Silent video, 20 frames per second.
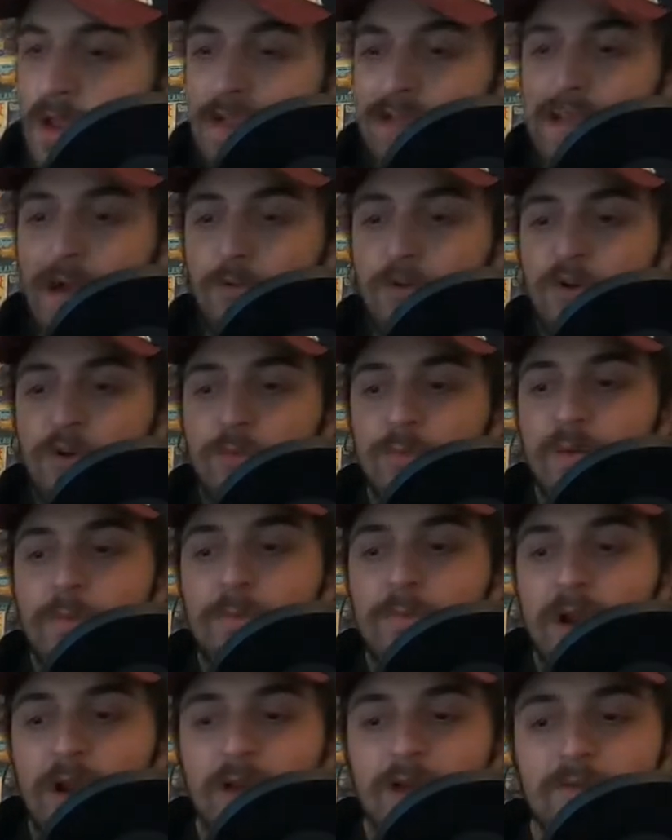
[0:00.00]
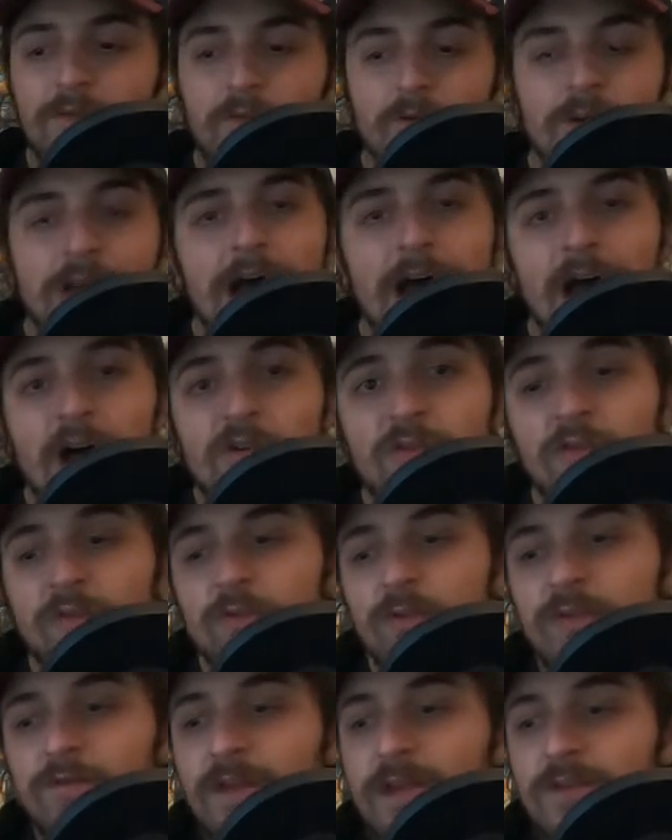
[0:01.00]
Now, when you're preparing for an outdoor
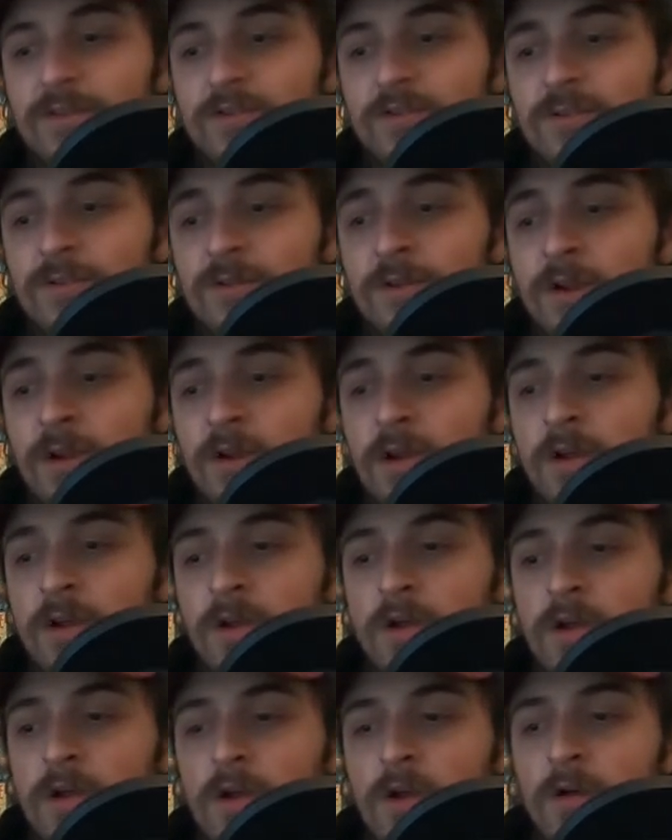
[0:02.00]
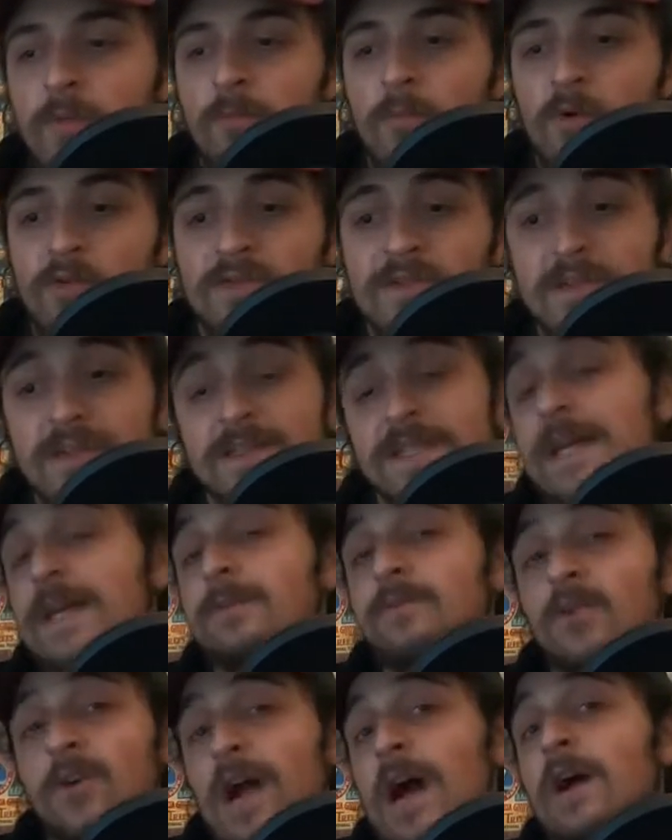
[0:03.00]
adventure, most of the time
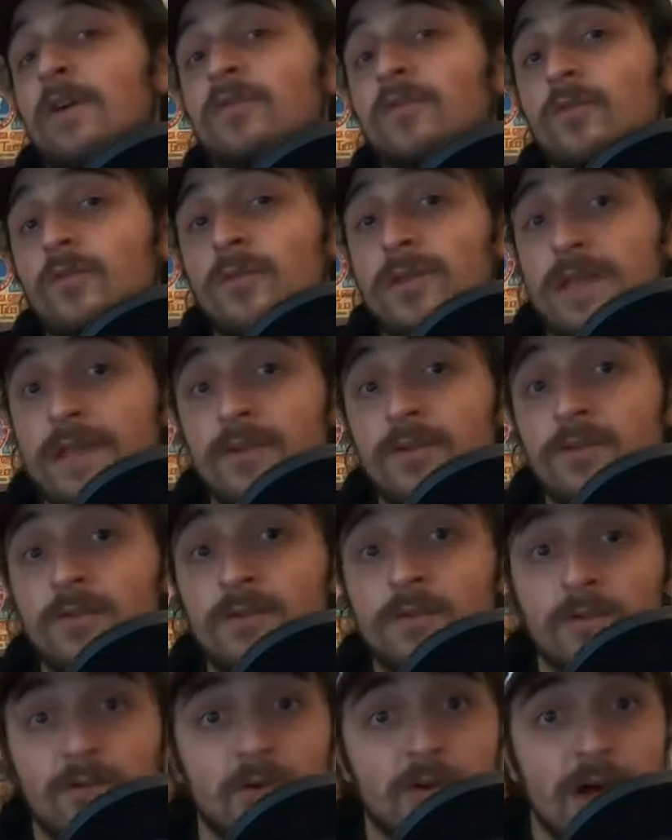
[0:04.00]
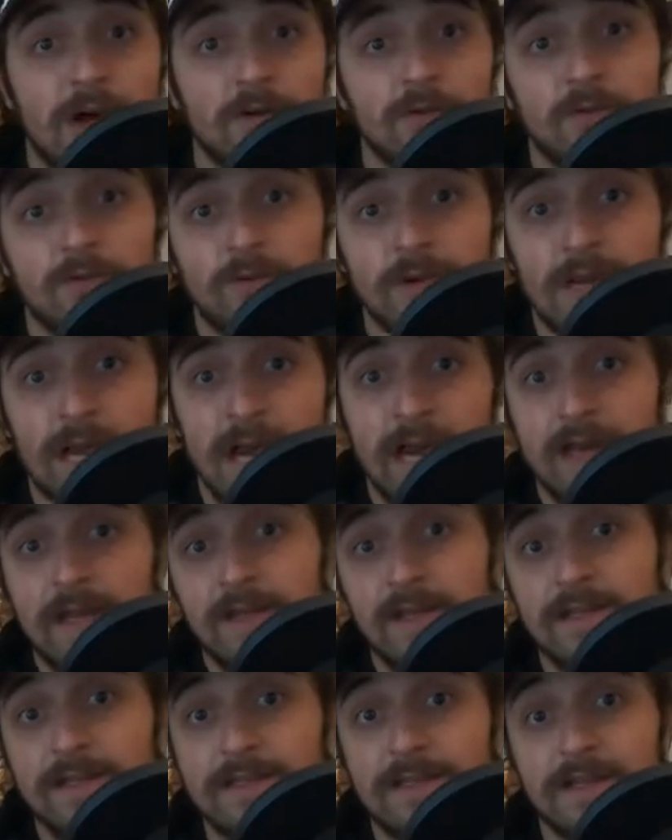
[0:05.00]
your outdoor leader or your outdoor guide
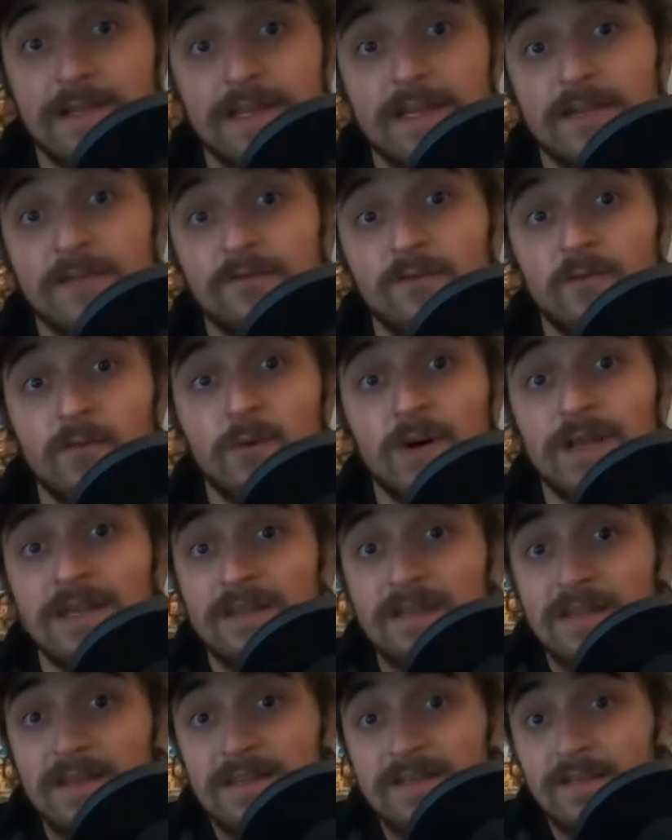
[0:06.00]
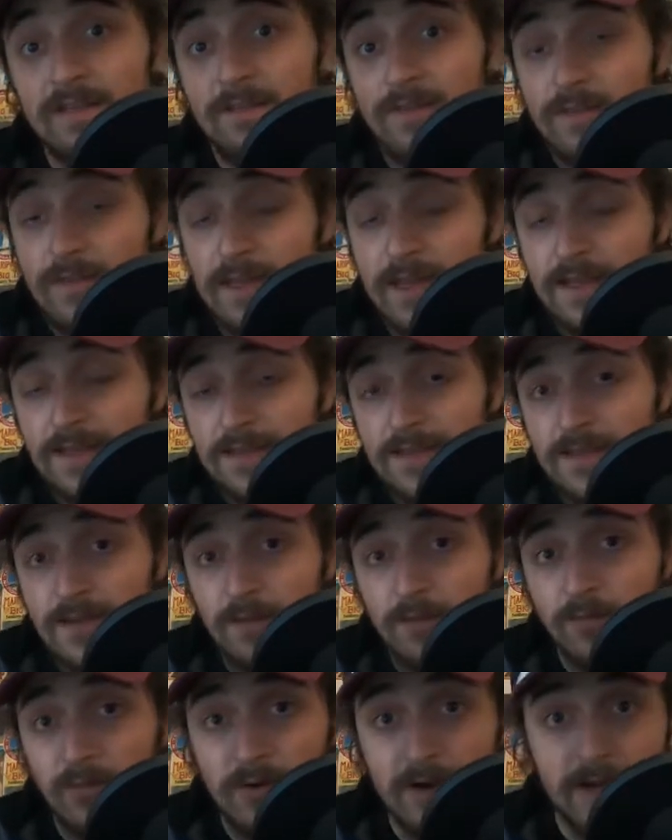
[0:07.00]
is going to give you a list of things to
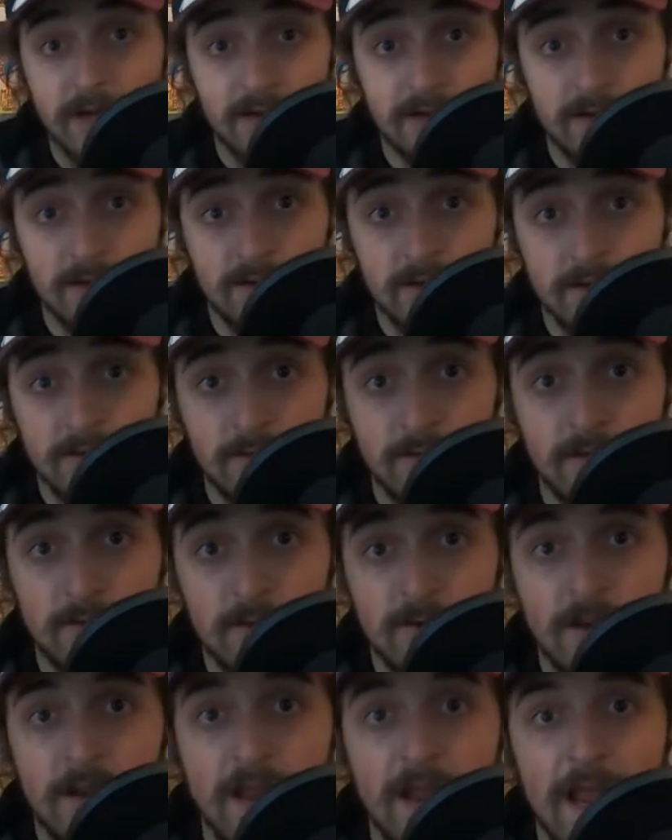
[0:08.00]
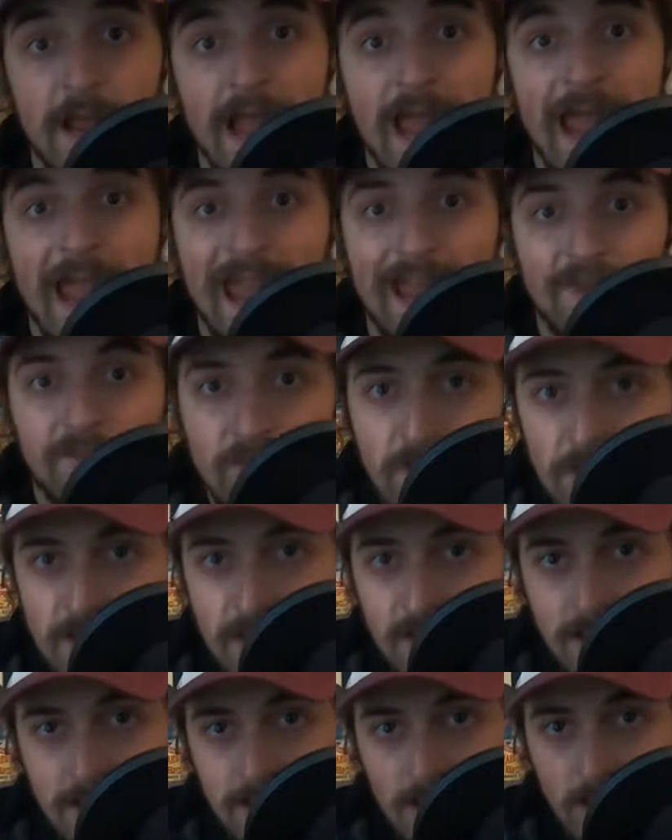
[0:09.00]
bring.
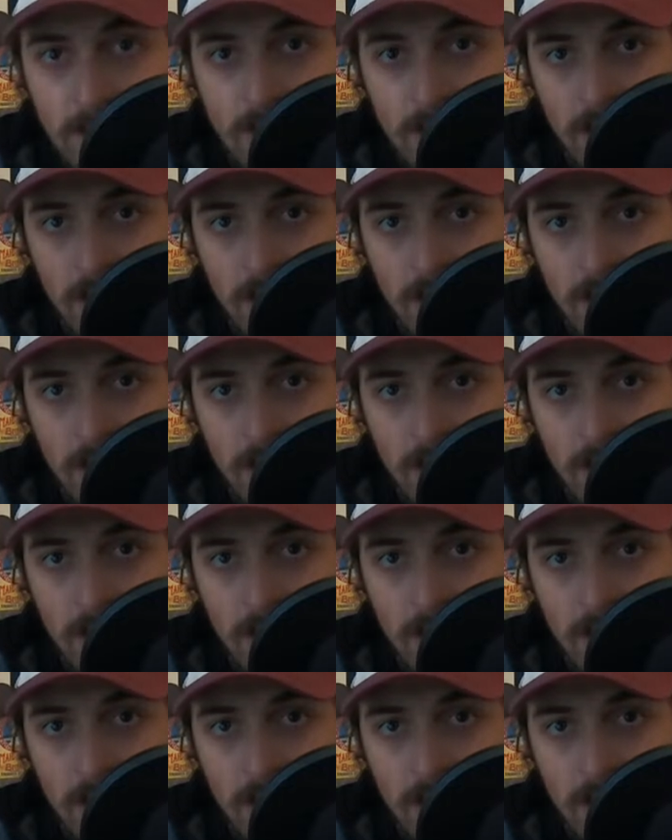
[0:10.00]
Everything